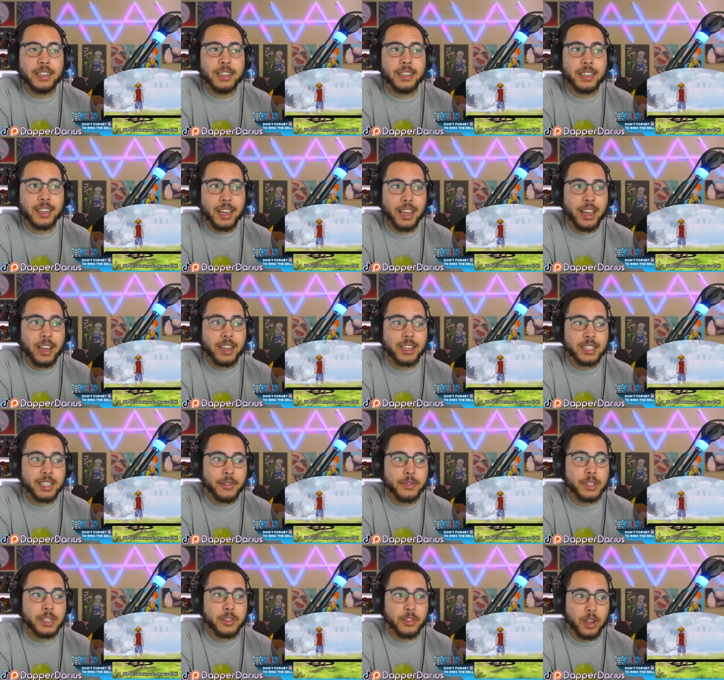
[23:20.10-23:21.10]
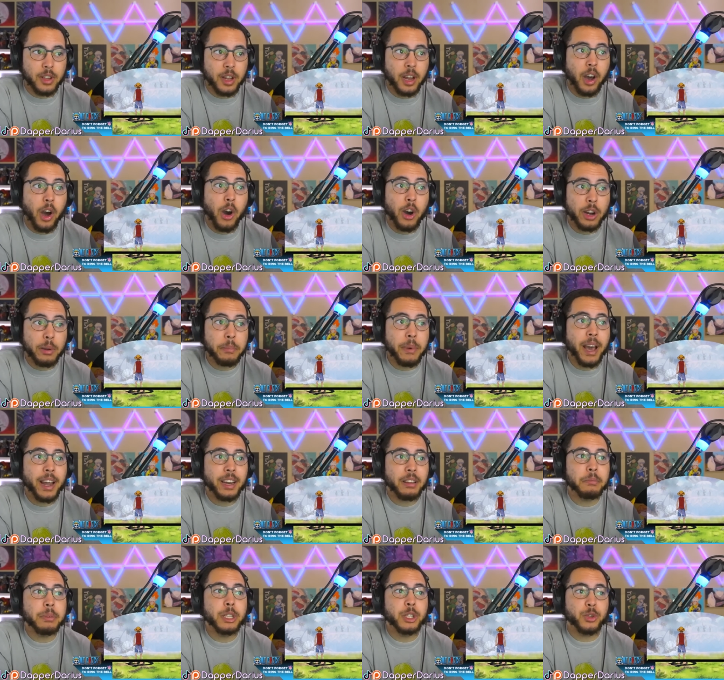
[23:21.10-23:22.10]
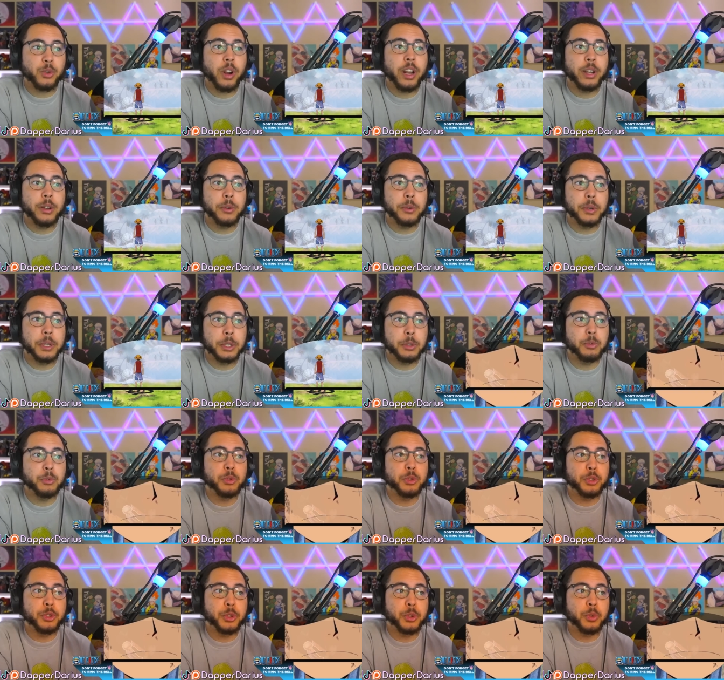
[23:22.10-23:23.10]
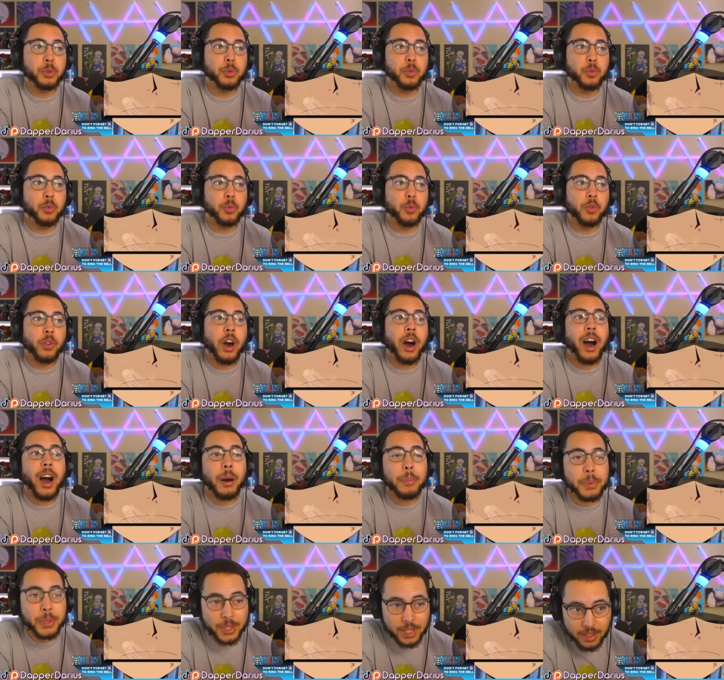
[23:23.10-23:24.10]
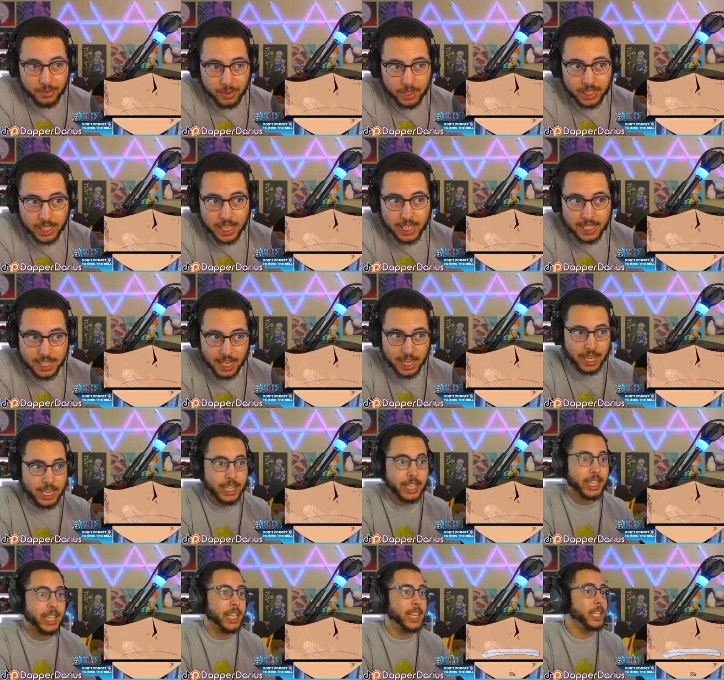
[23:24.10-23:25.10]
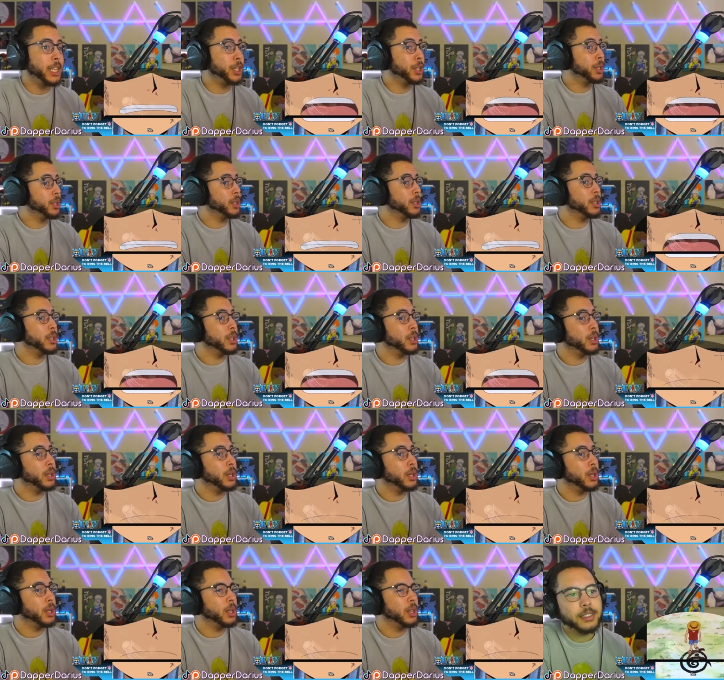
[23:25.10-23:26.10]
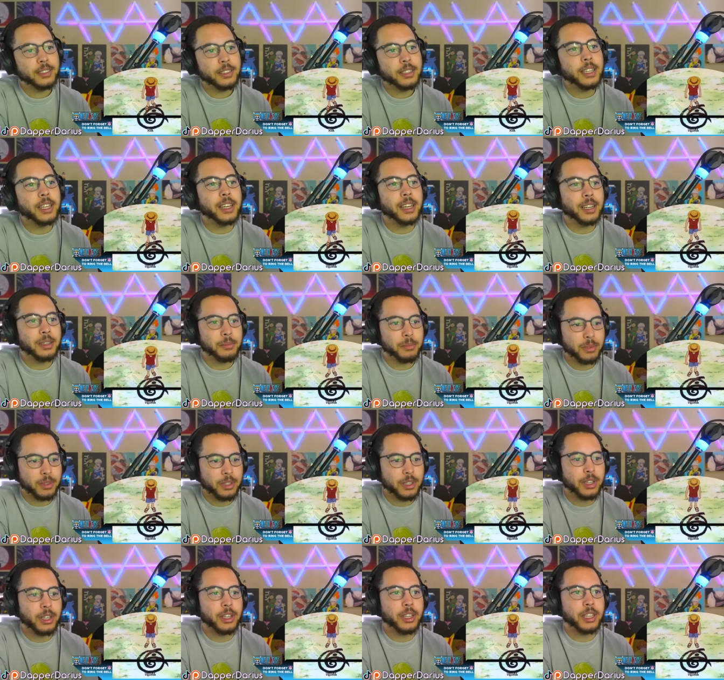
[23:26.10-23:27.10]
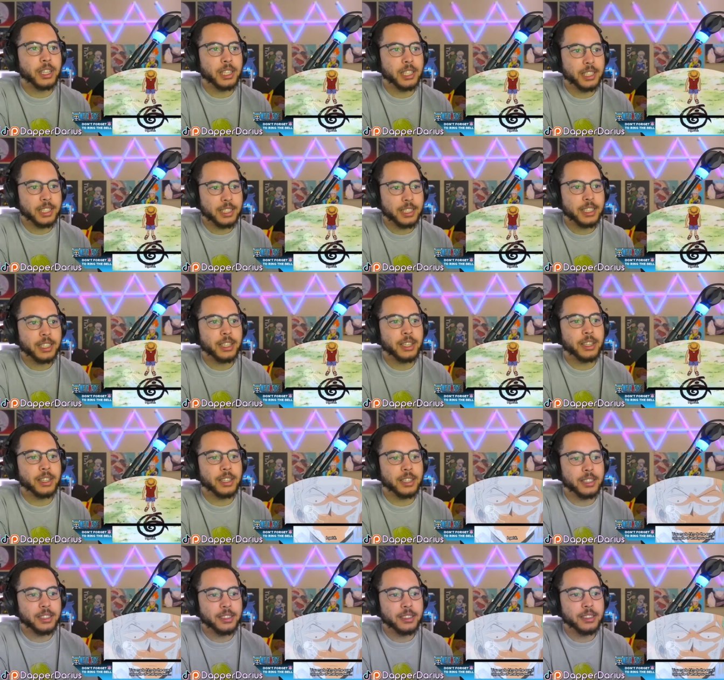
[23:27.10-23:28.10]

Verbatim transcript: Yeah, because if it's automatic betrayal and you do the opposite of what they say, then he should. Yep. Good. Good.